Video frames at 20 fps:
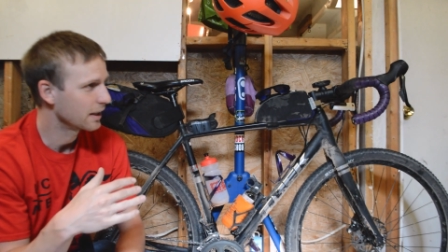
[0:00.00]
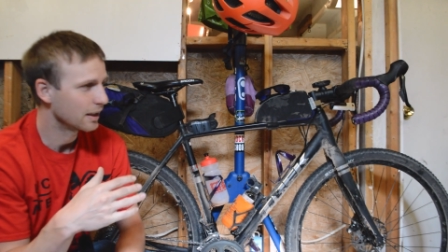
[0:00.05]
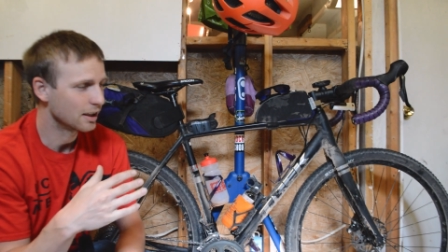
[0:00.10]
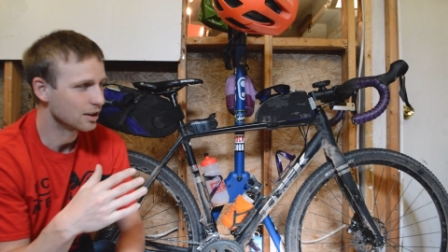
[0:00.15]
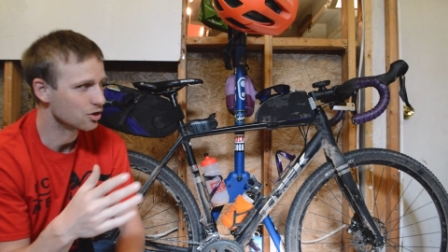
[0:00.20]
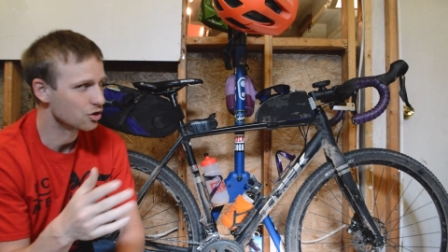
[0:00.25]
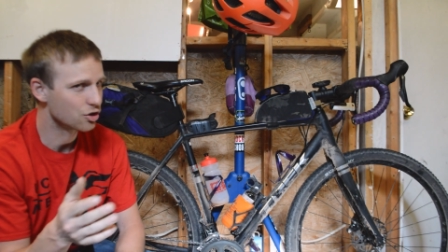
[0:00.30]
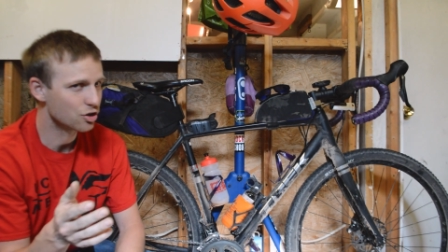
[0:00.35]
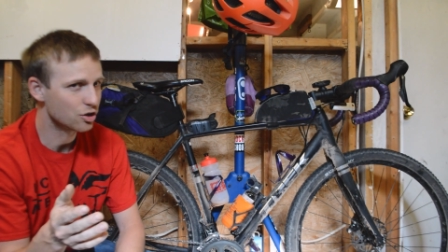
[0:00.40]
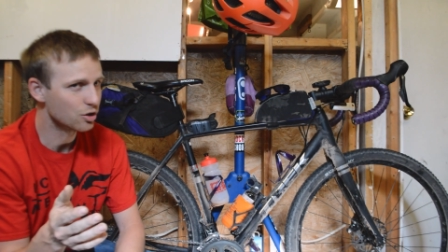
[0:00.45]

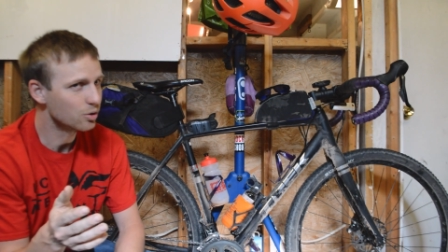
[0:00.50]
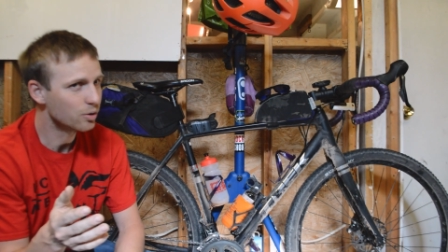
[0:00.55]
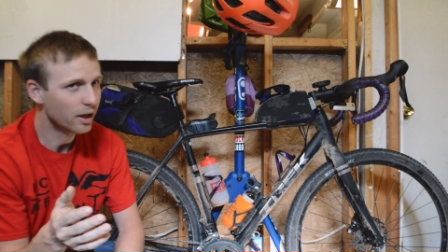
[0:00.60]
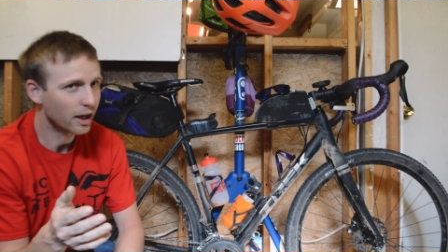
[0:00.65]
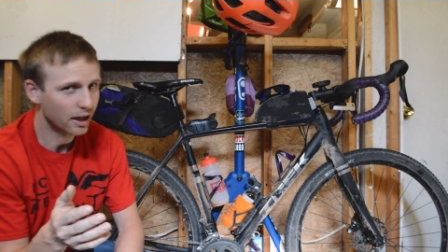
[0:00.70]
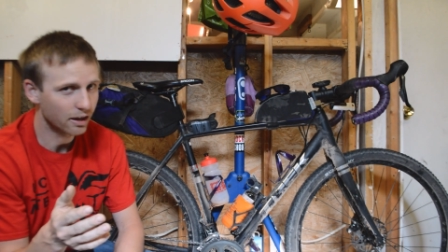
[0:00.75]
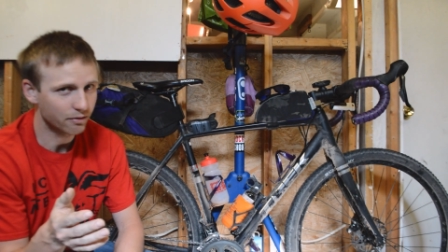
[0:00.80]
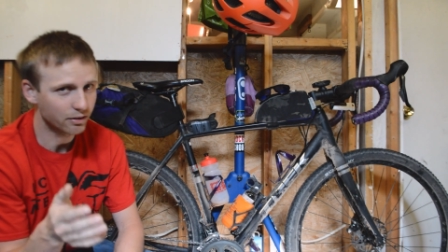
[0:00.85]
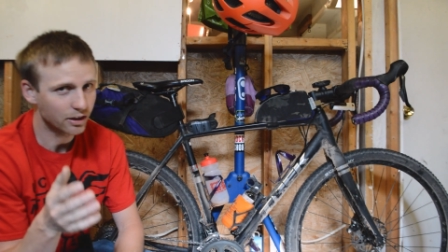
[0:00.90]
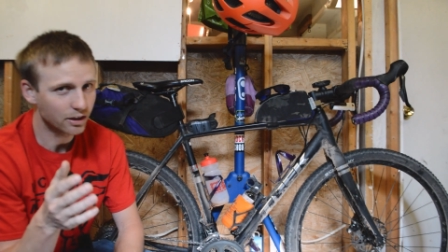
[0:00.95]
it's too
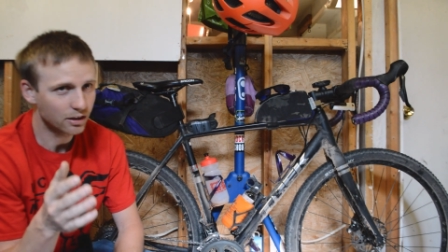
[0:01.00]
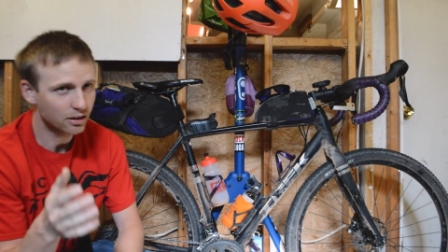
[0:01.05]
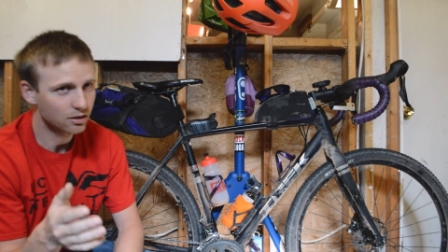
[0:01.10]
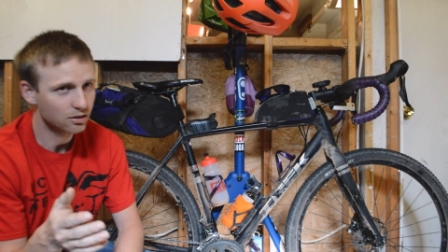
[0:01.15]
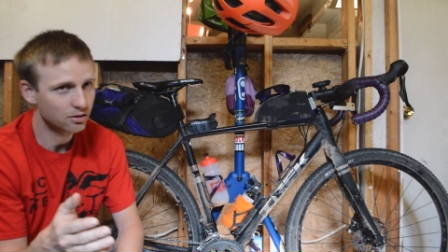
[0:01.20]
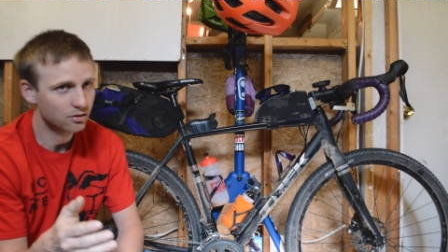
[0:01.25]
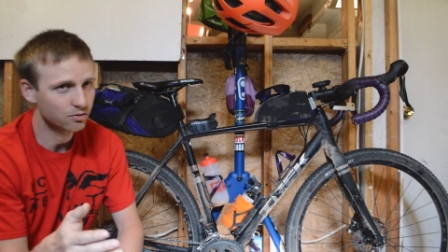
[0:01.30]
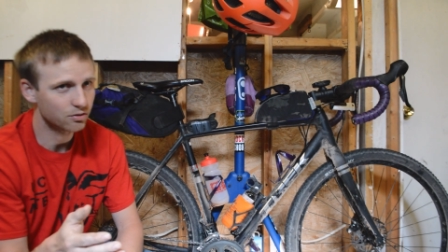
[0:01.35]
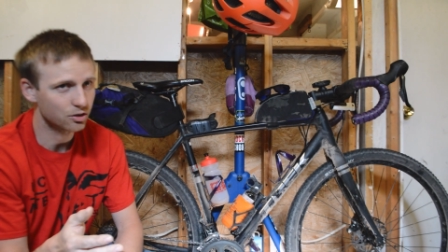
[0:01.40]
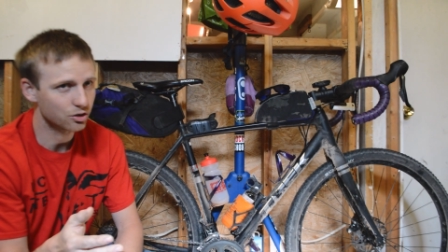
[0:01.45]
heavy
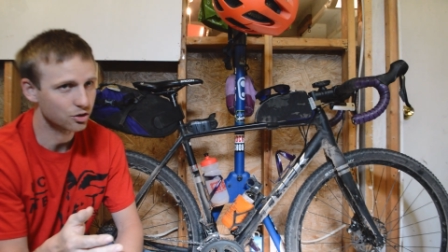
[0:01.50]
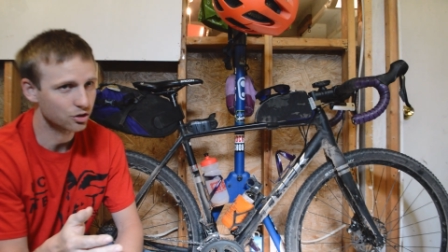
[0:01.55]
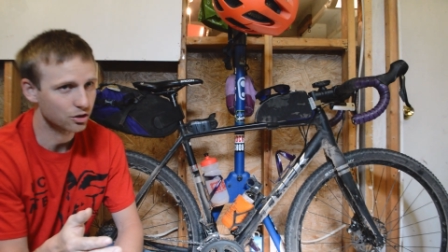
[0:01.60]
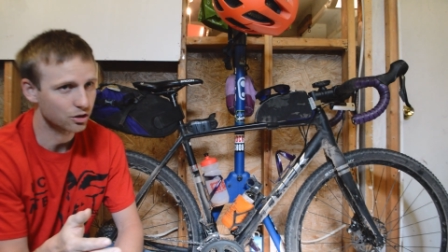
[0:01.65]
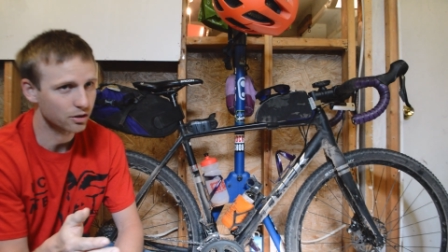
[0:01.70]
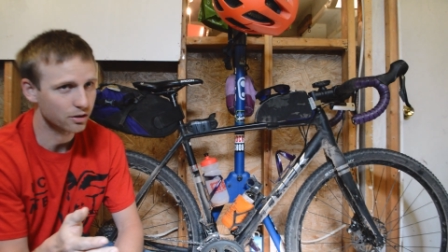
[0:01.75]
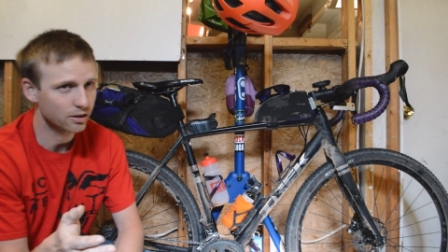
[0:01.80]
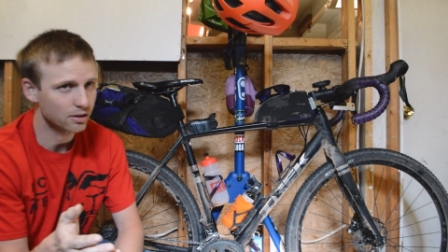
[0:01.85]
for sure.